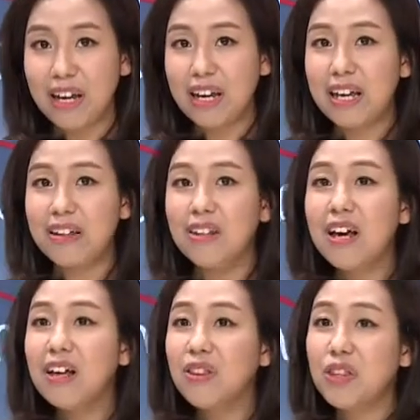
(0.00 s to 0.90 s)
in
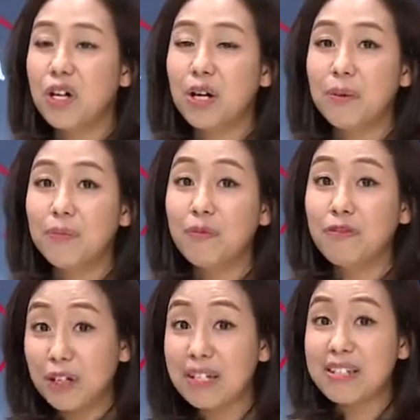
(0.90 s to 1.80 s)
the
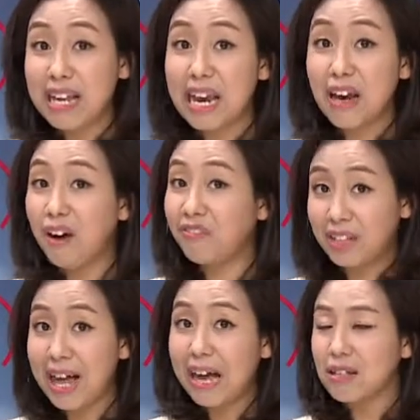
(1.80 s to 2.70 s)
first day of
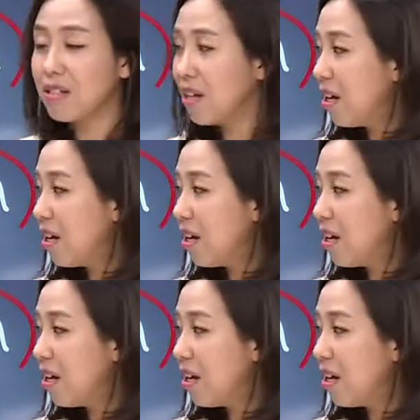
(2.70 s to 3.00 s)
class.